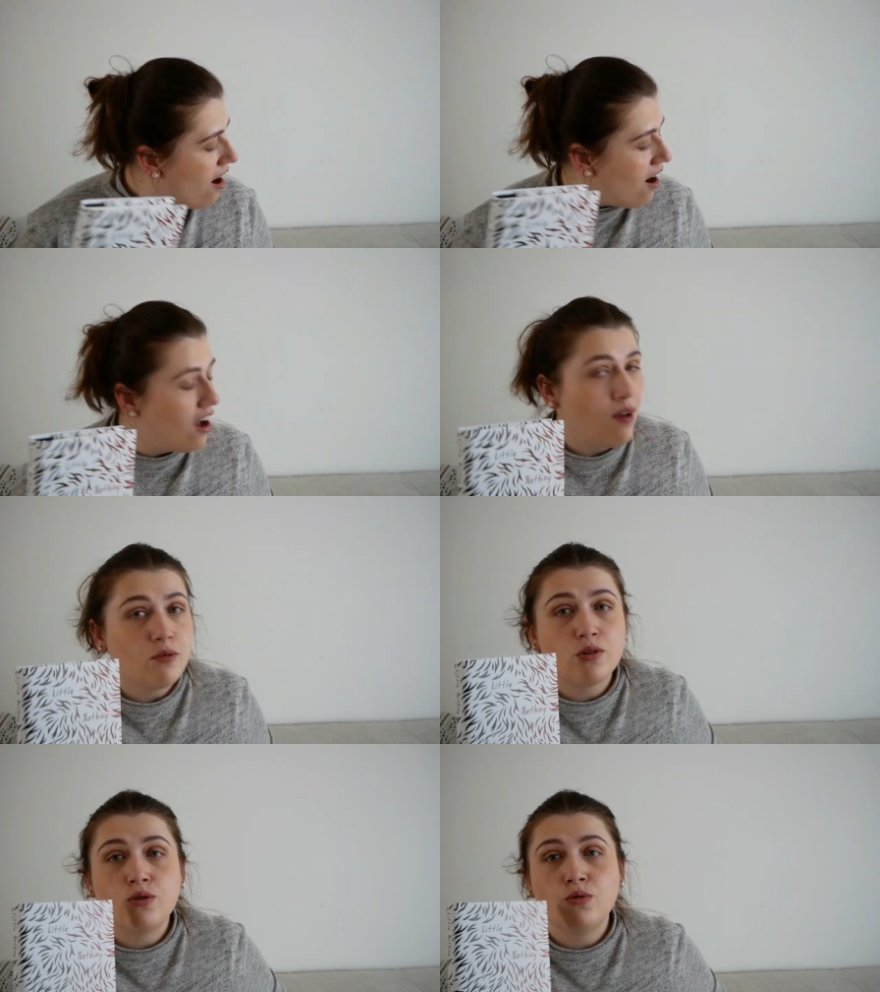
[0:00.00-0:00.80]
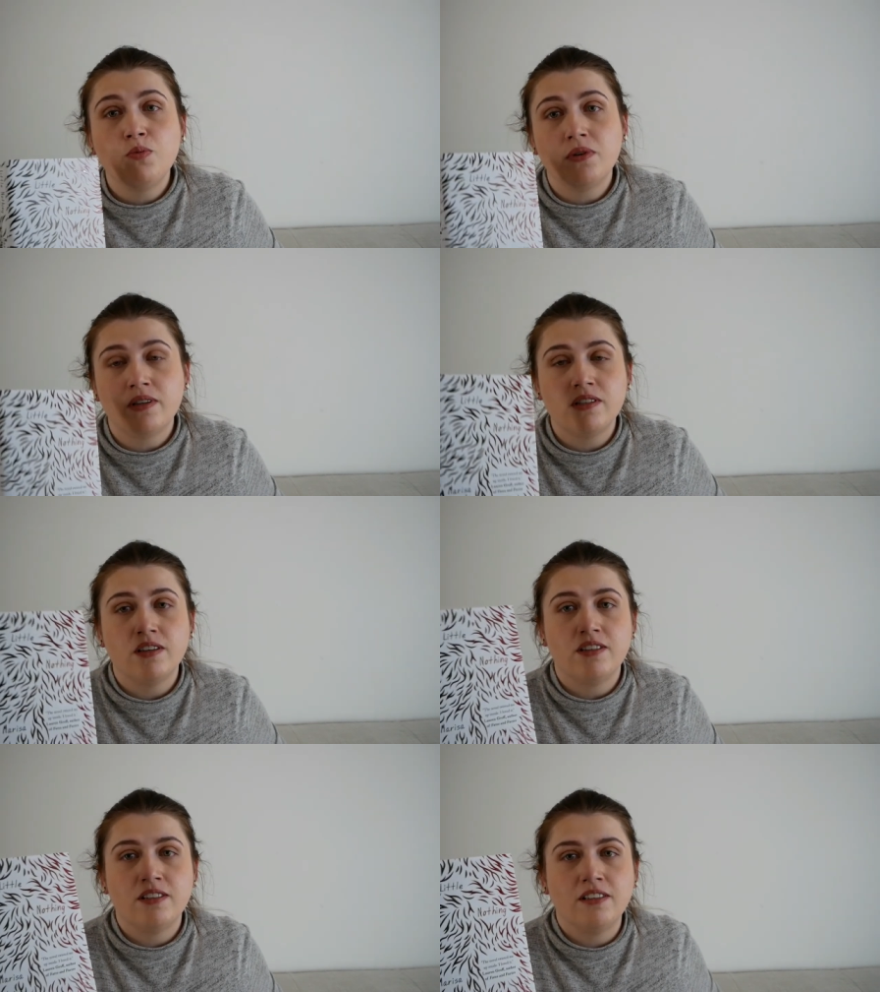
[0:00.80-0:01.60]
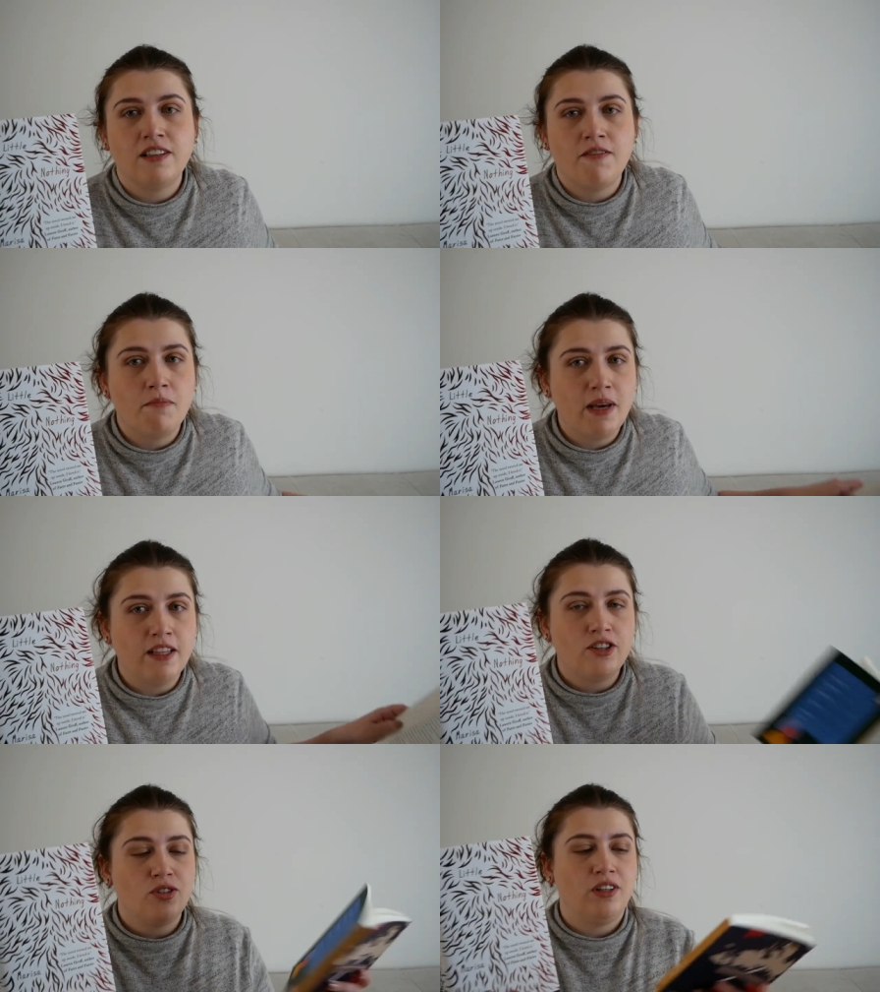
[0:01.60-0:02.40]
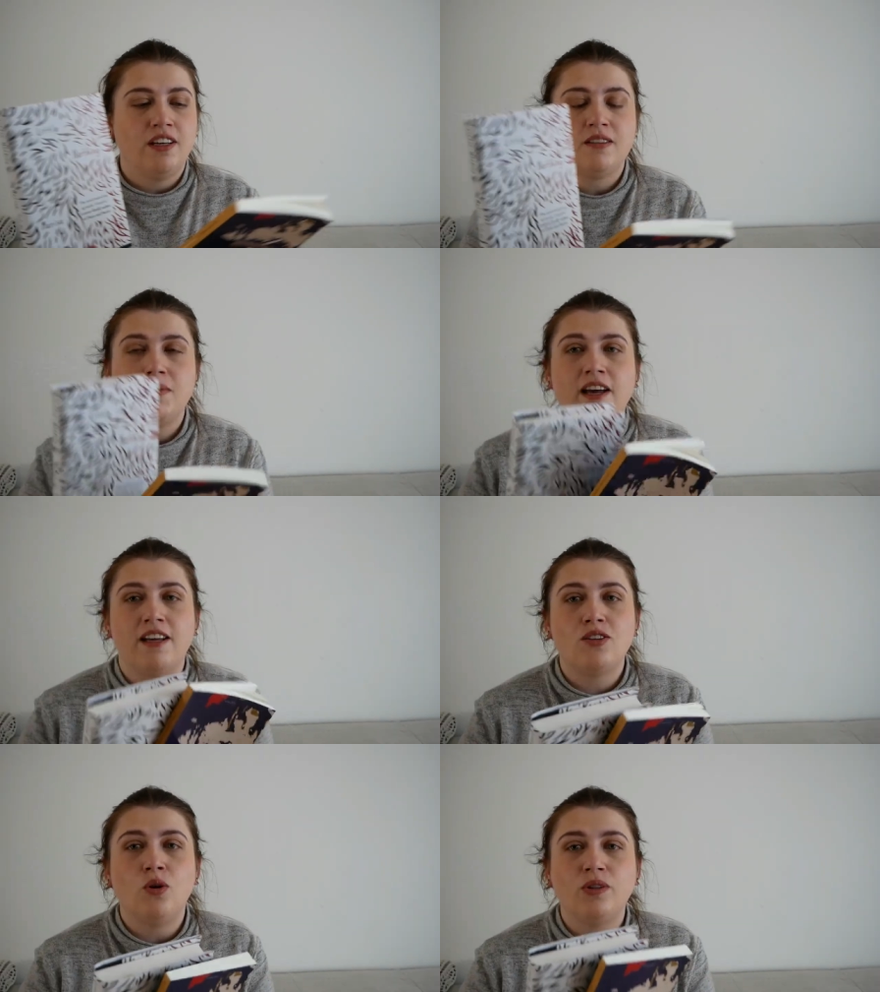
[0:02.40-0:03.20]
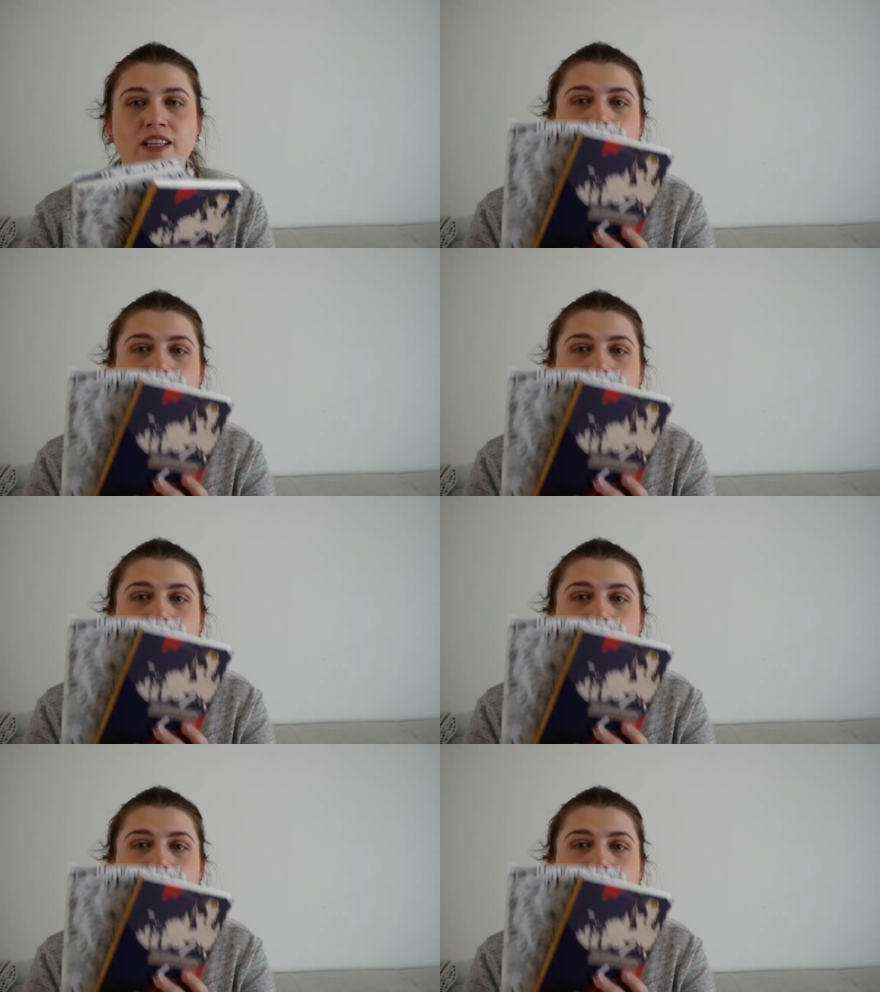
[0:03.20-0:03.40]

I'm super excited that I've managed to get my hand on a